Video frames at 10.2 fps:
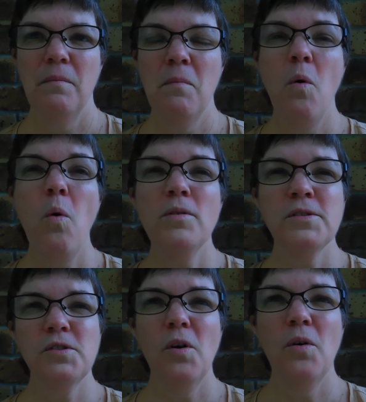More
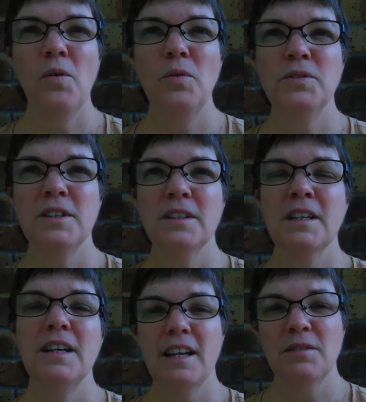so to
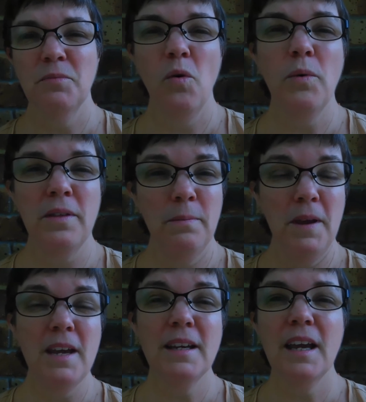connect more with
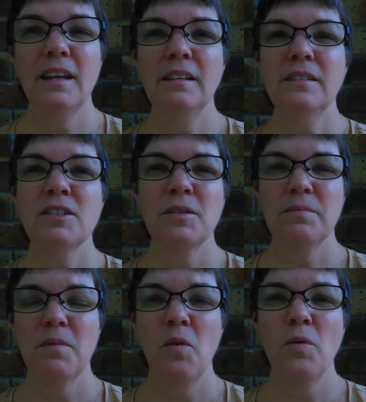me again, to
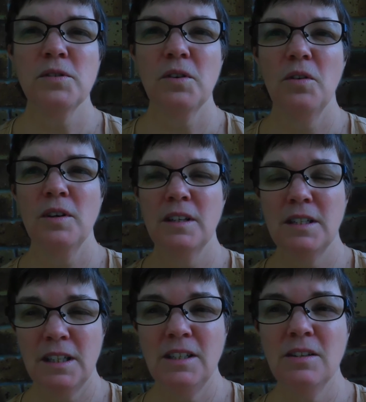more so
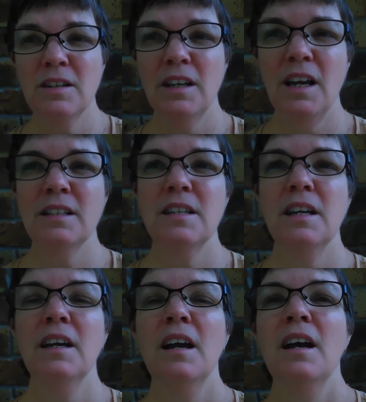continue
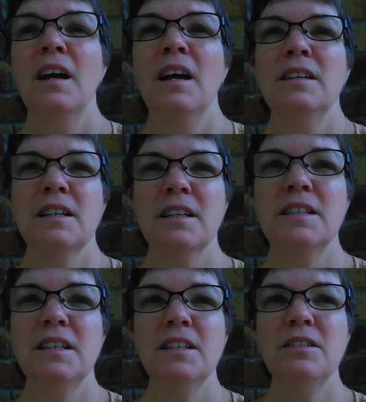connecting, to
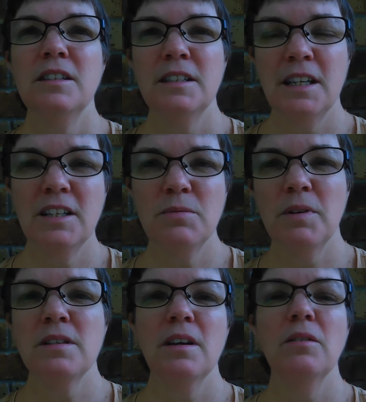continue to teach
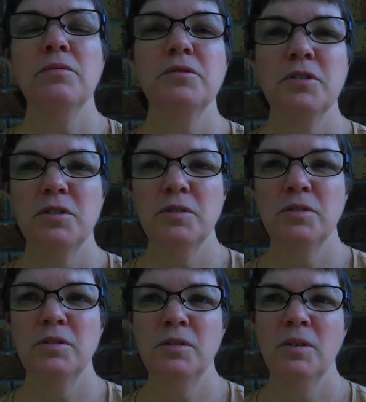myself to
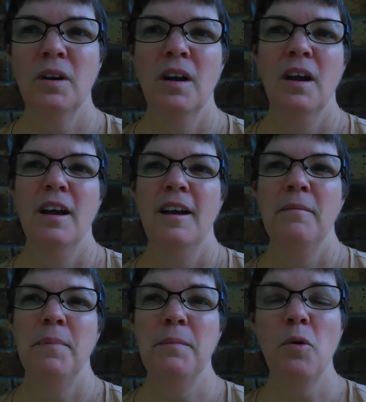
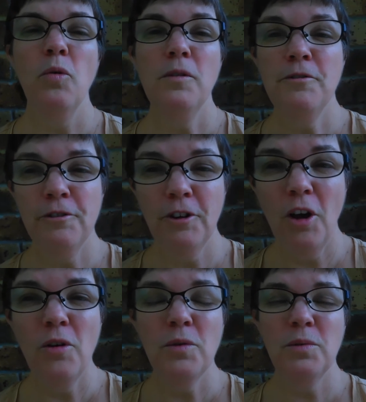be more in
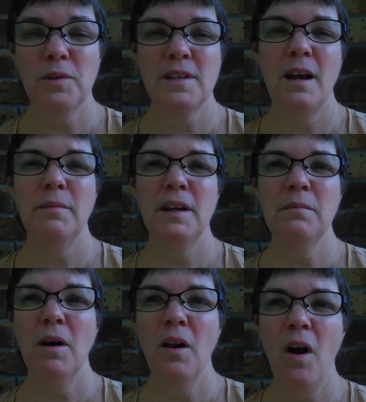flow with what's happening
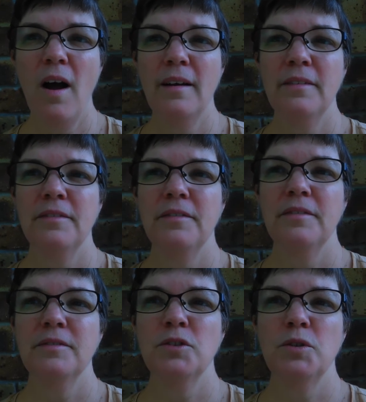in my
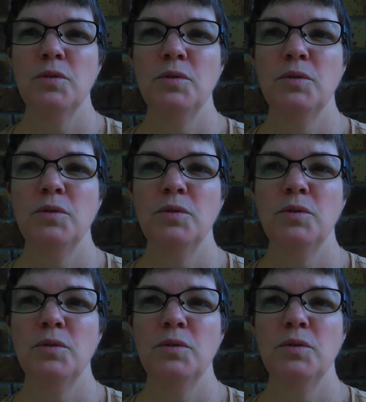life, to